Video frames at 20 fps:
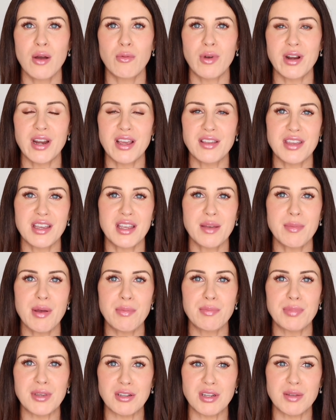when I think
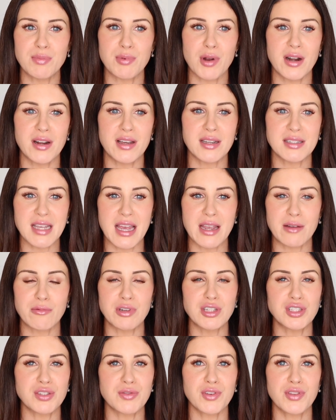about beauty products, I
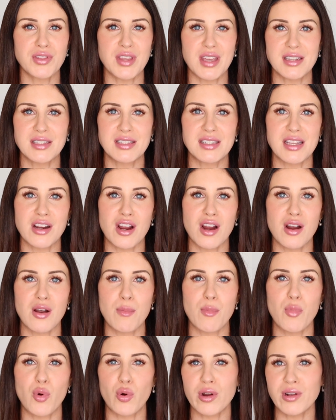reach for things that are
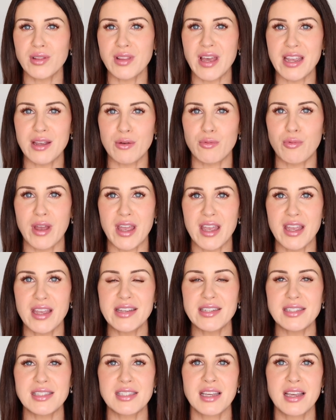more
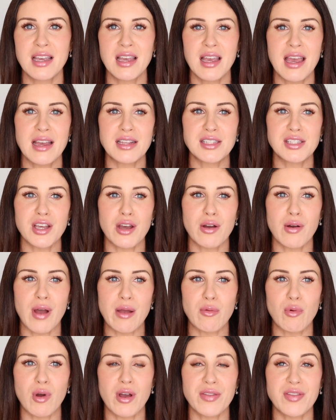lightweight. So
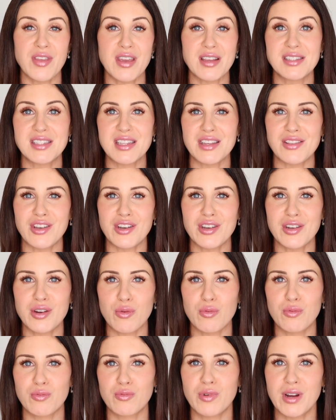I want things that
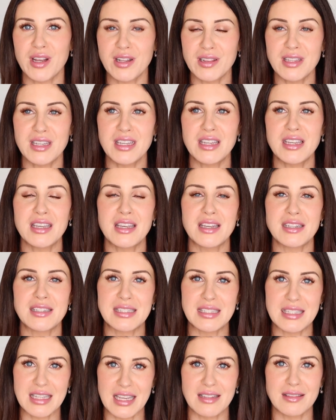look really
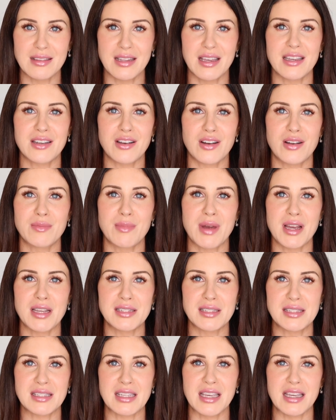skin-like on my
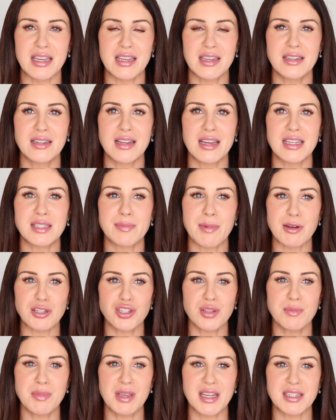skin,
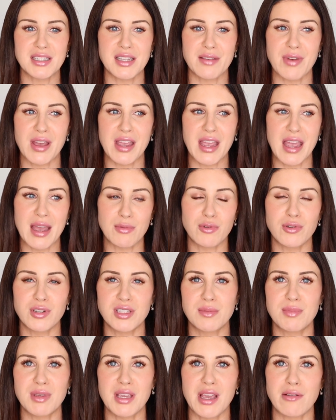especially because if I am going
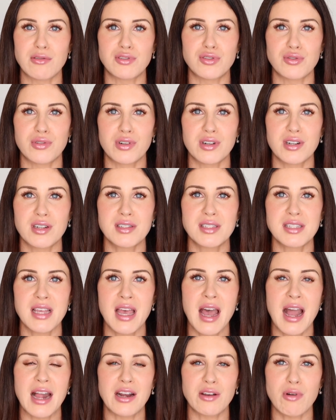to be outdoors,
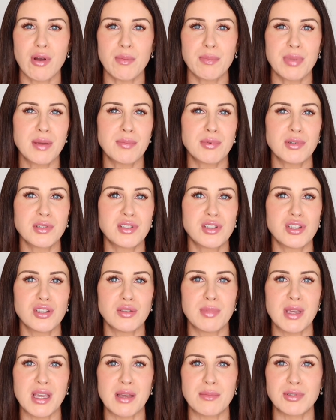I don't want people to
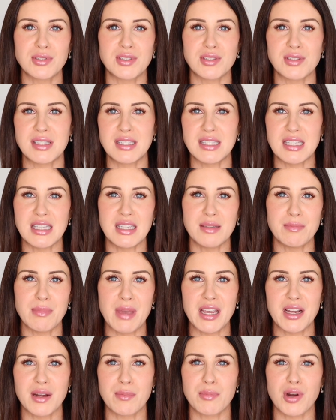be able to see
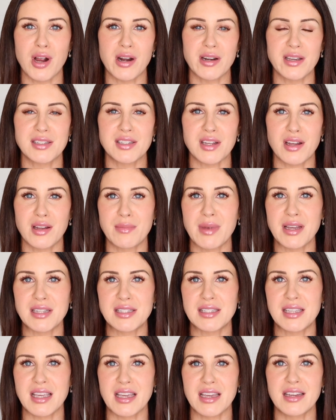makeup products on my
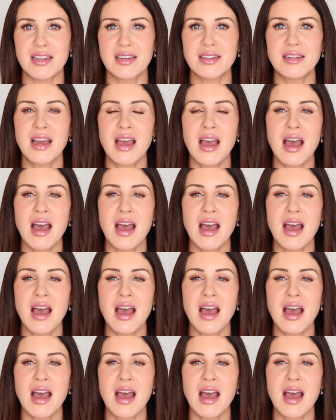skin.